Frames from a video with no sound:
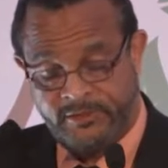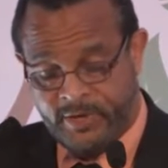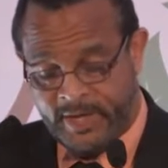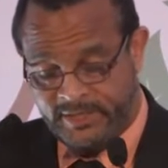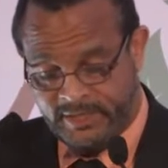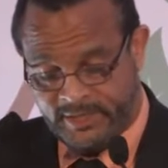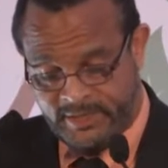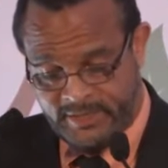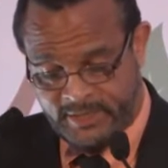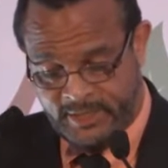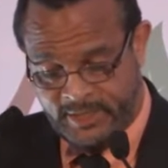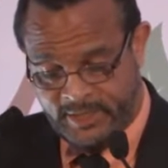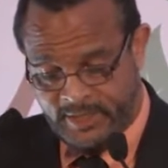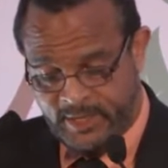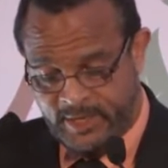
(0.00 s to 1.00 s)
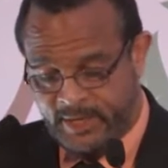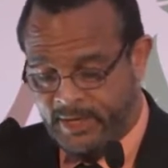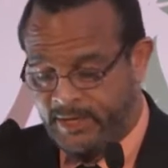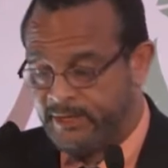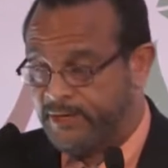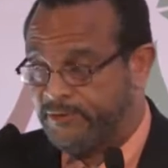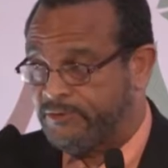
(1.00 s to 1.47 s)
identity,
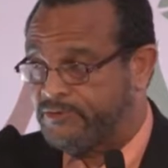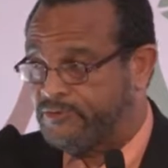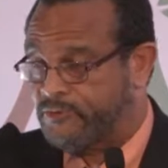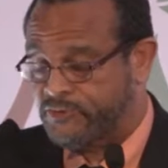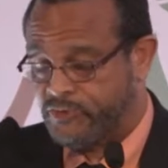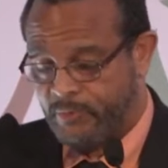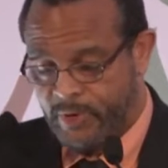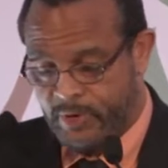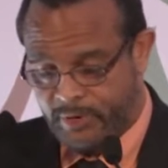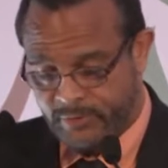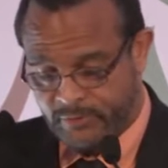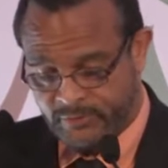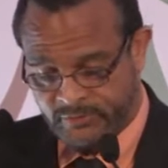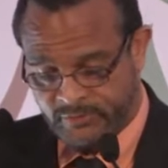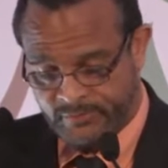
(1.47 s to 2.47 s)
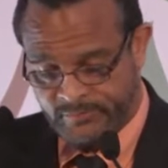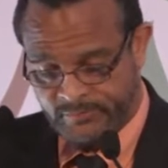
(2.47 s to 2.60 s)
and other social markers.